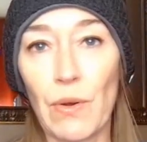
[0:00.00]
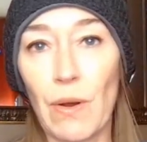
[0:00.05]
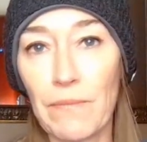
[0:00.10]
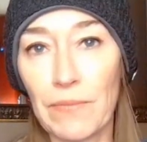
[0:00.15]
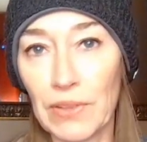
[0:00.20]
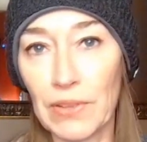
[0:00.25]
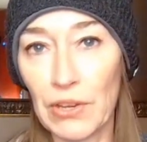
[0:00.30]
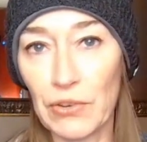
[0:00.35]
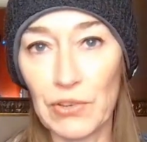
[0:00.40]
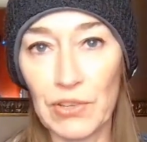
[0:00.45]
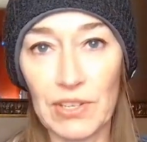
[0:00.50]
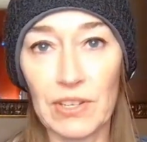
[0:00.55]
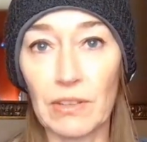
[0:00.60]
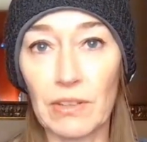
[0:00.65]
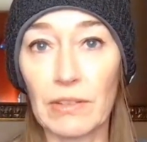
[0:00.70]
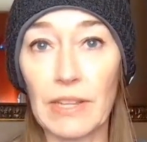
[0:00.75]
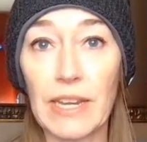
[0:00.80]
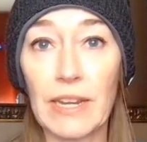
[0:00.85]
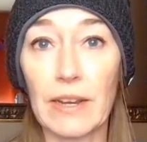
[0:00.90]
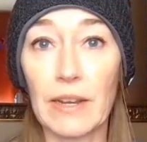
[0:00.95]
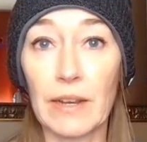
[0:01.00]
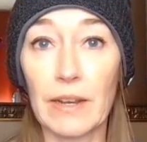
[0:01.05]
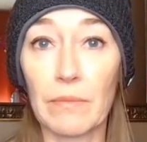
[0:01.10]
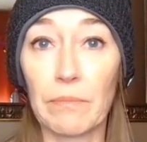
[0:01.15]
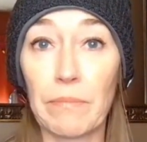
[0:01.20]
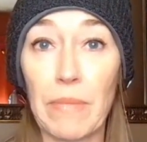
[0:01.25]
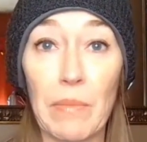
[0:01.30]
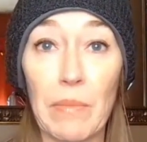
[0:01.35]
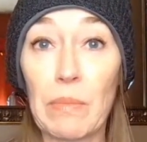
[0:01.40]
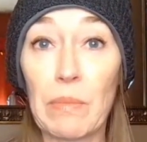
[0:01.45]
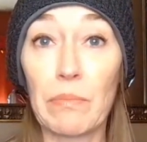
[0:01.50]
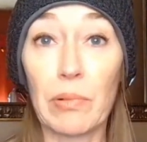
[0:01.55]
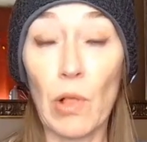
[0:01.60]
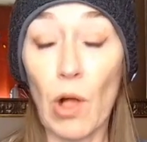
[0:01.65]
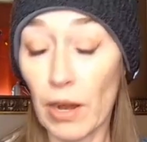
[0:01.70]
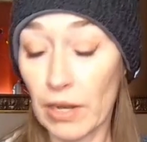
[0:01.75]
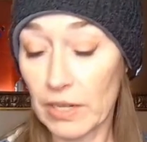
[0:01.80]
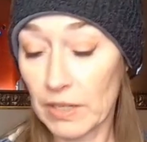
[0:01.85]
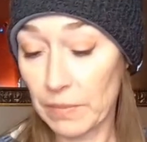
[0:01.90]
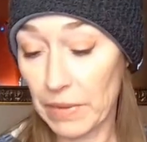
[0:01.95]
hopefully you just deleted it and maybe
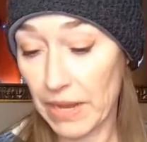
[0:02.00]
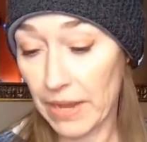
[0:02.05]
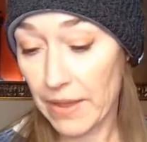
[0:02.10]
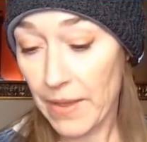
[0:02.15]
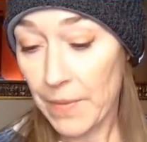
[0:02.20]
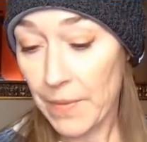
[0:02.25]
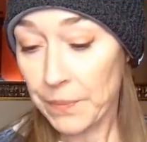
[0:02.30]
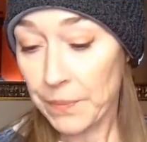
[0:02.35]
blocked me.